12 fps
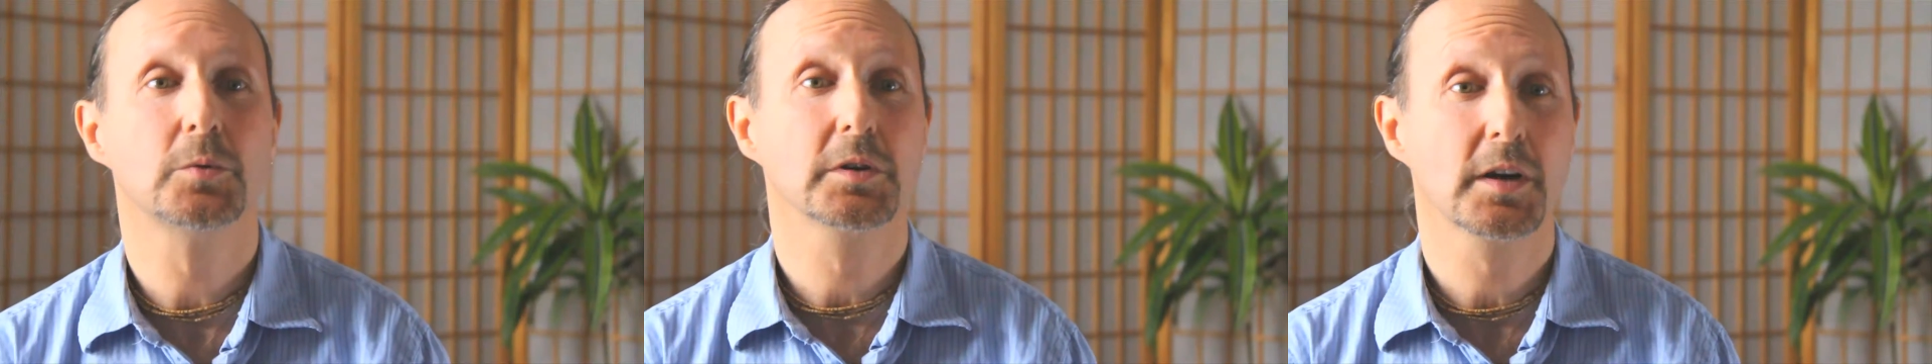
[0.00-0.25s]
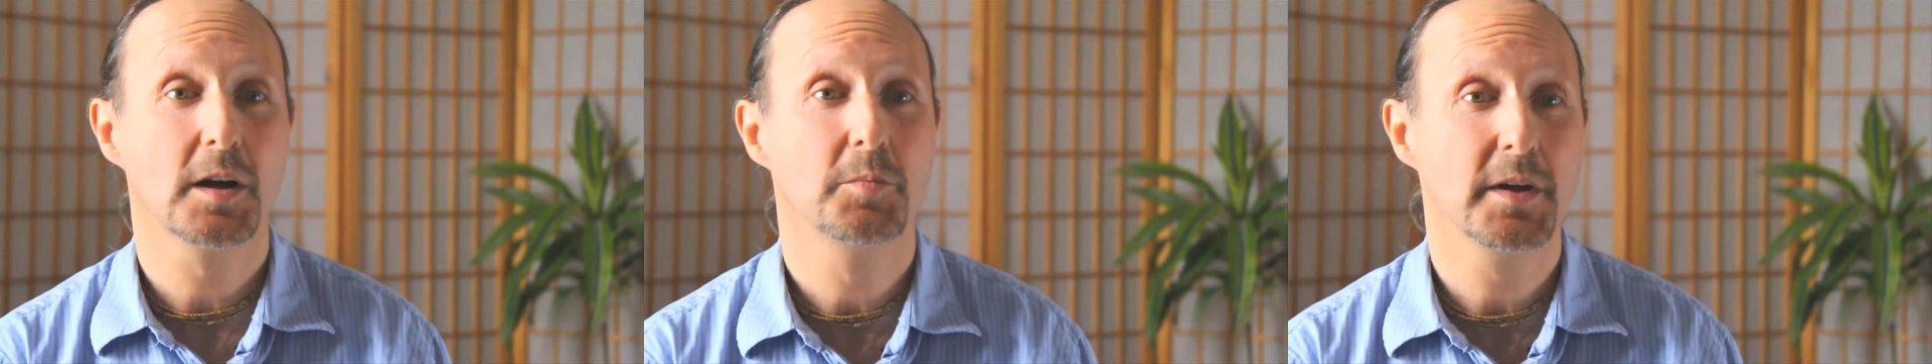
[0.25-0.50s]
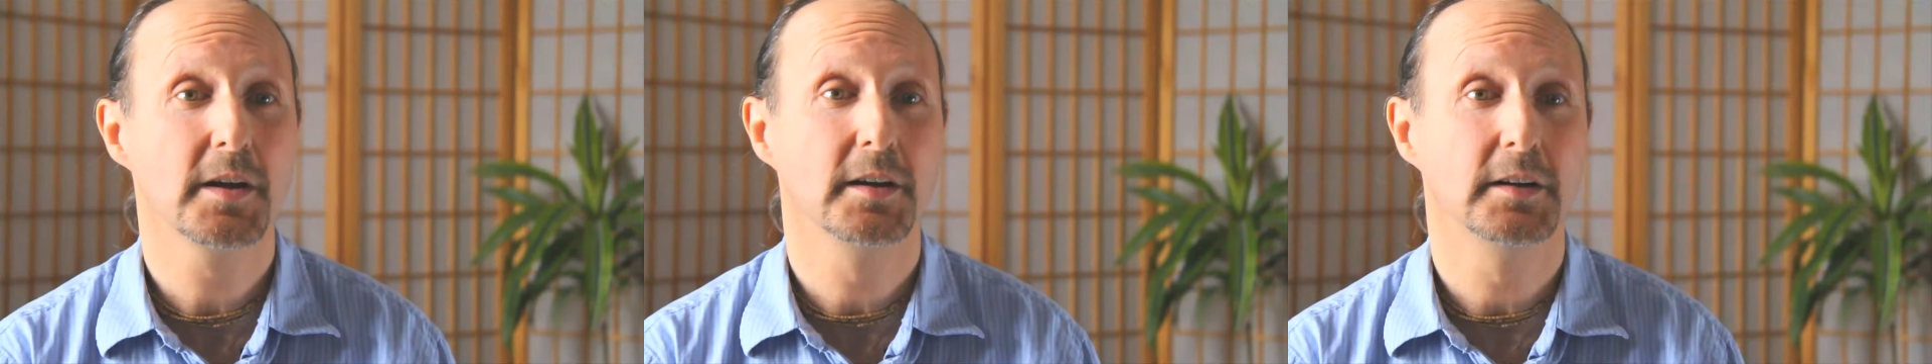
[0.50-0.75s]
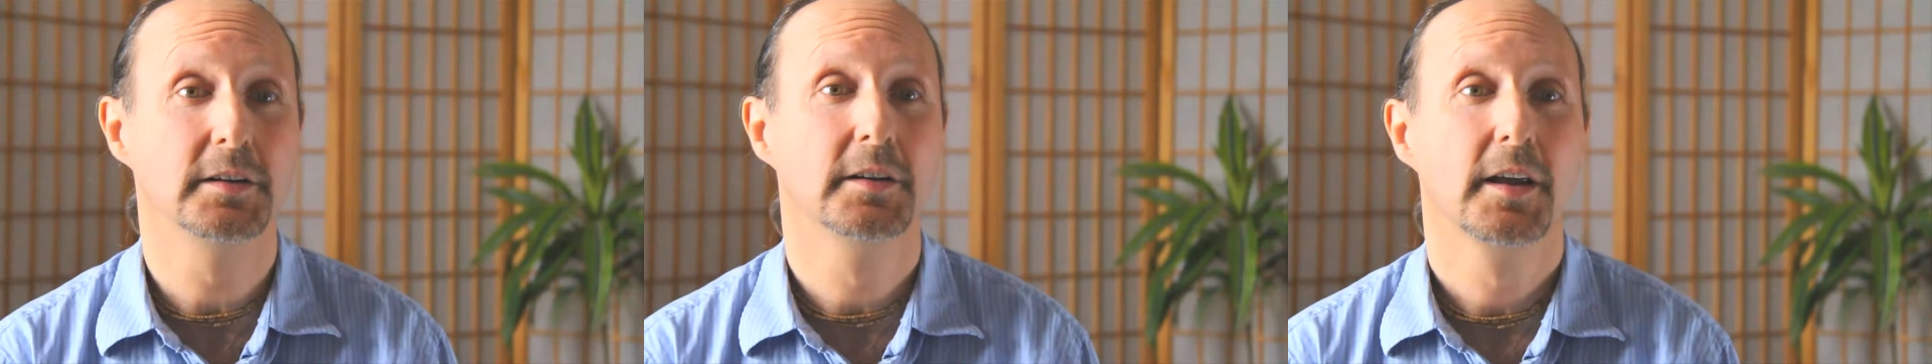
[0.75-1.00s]
will come
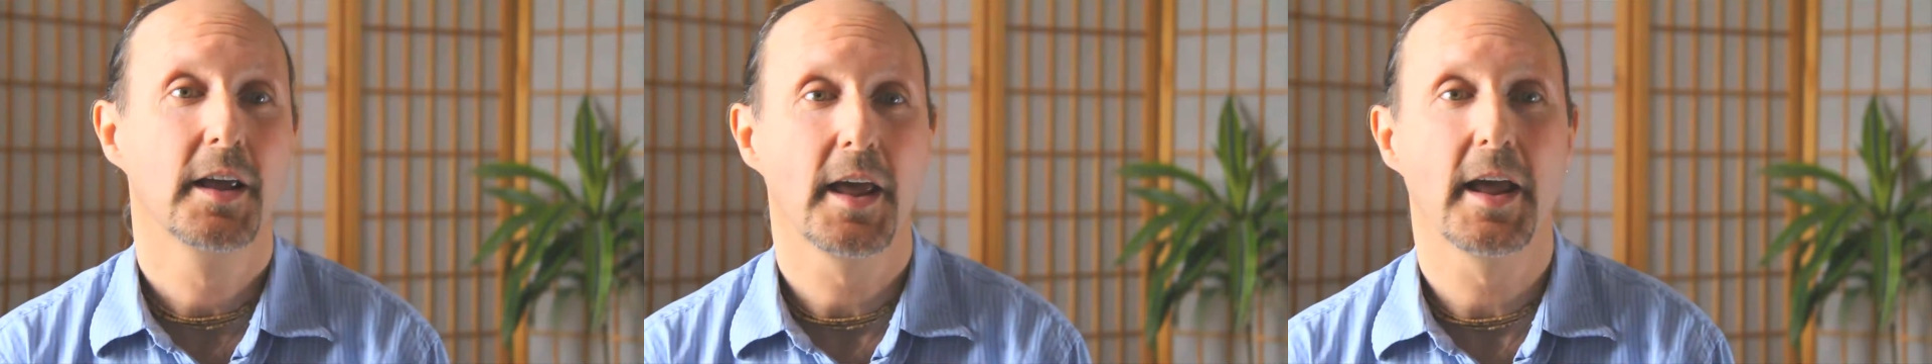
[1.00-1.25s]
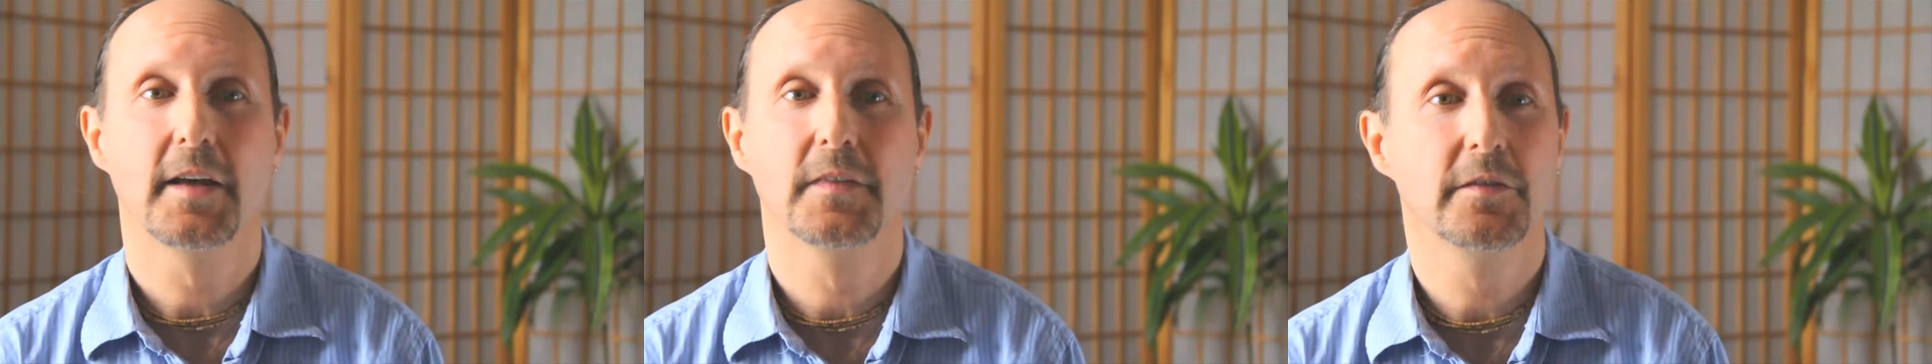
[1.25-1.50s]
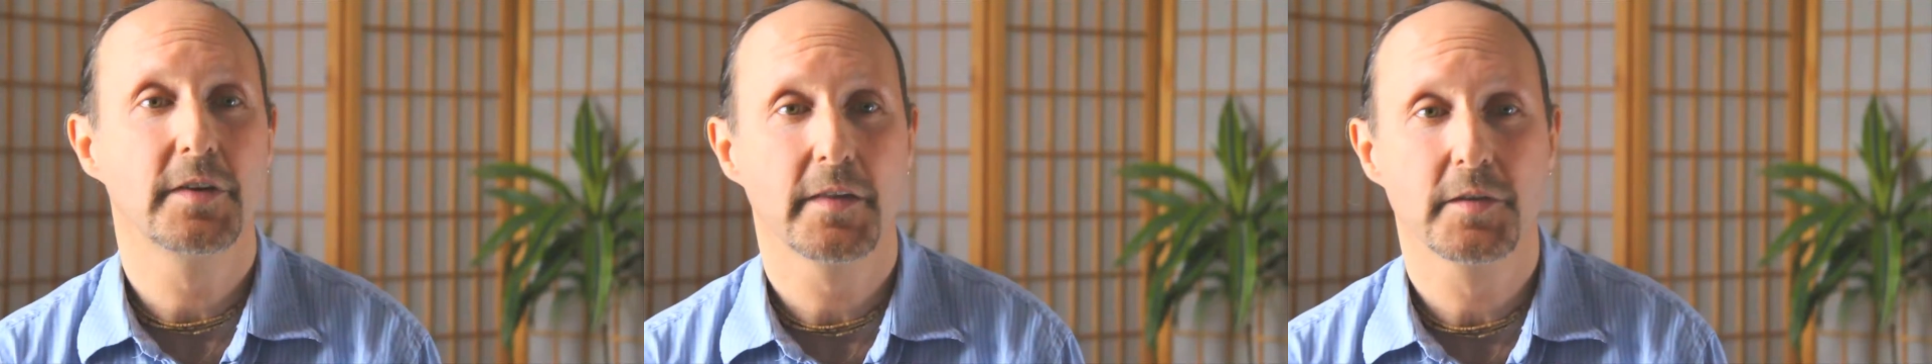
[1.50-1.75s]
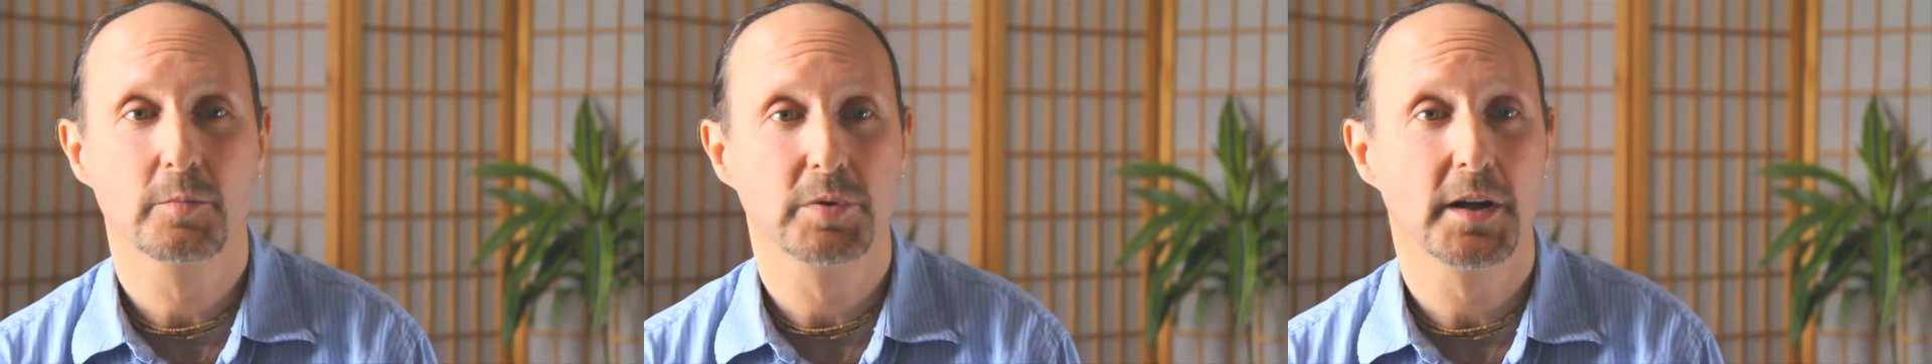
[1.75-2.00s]
in and they've had
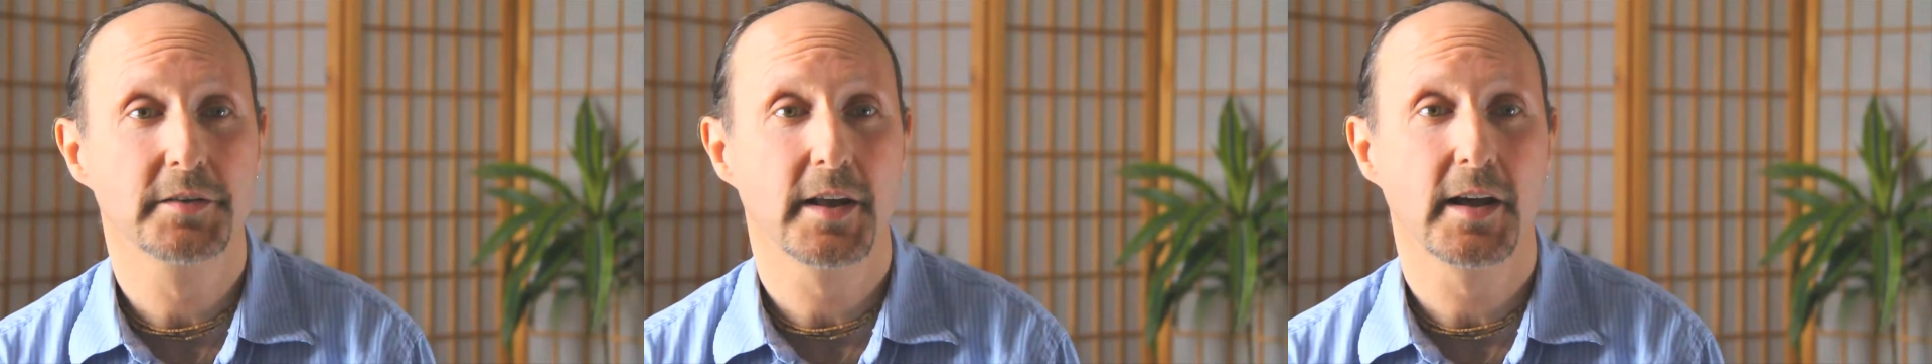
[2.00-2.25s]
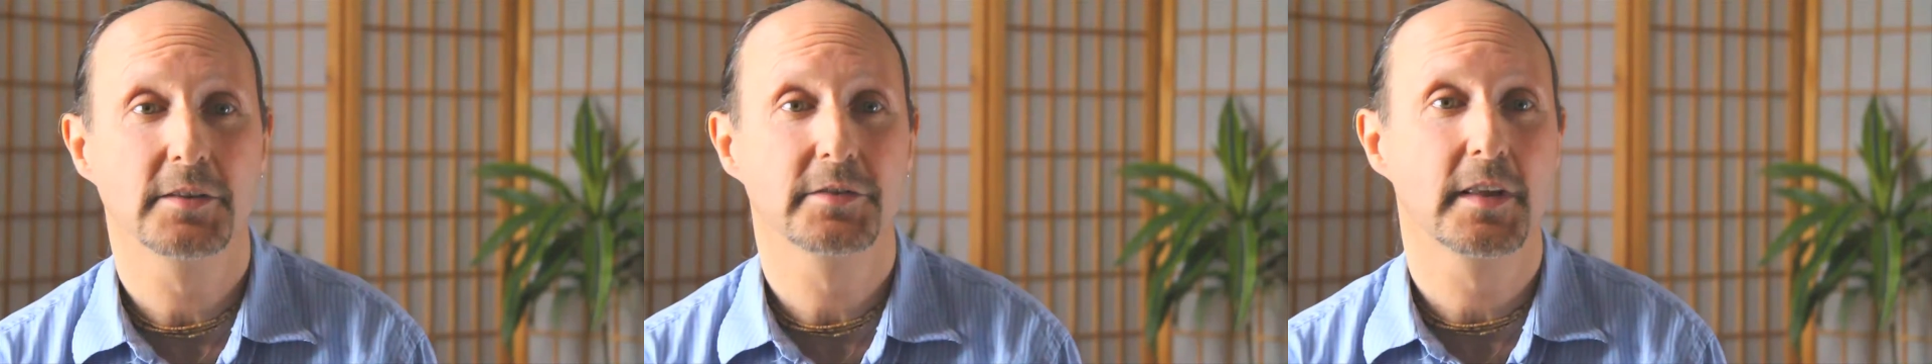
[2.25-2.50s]
their blood tests,